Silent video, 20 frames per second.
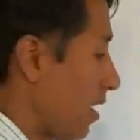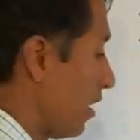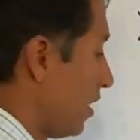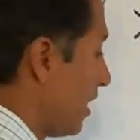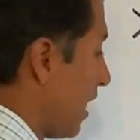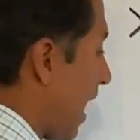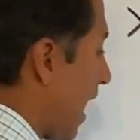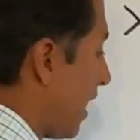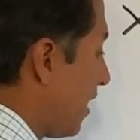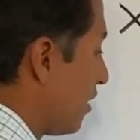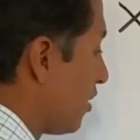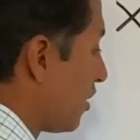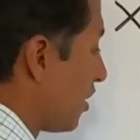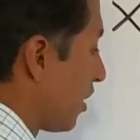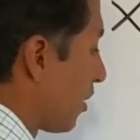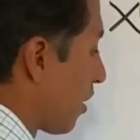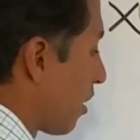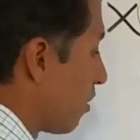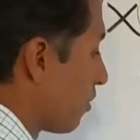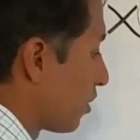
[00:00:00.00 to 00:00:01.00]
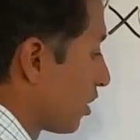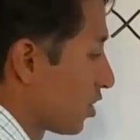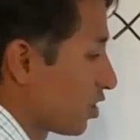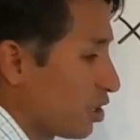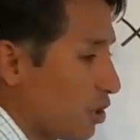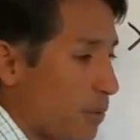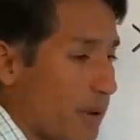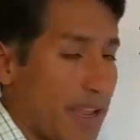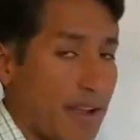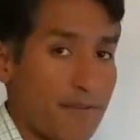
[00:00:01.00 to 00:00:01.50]
to add a 0 just
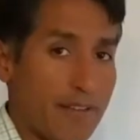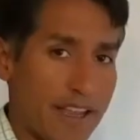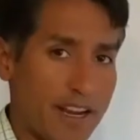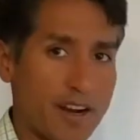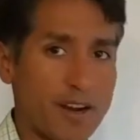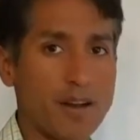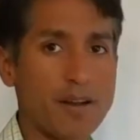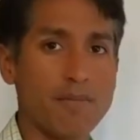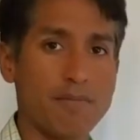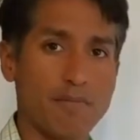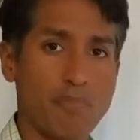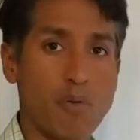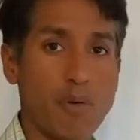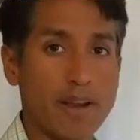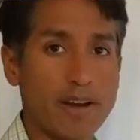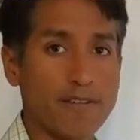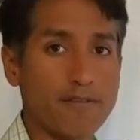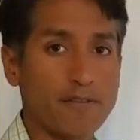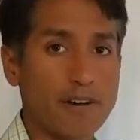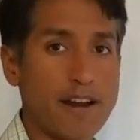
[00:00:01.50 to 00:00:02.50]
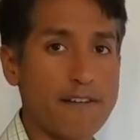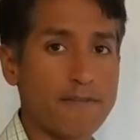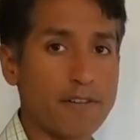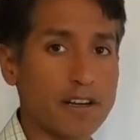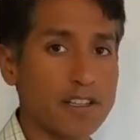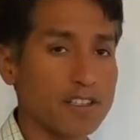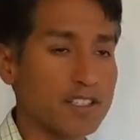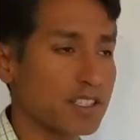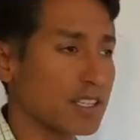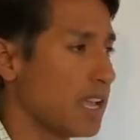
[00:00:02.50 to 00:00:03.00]
so we have like a point of
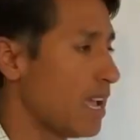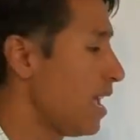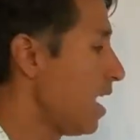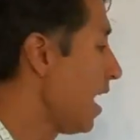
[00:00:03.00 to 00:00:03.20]
reference.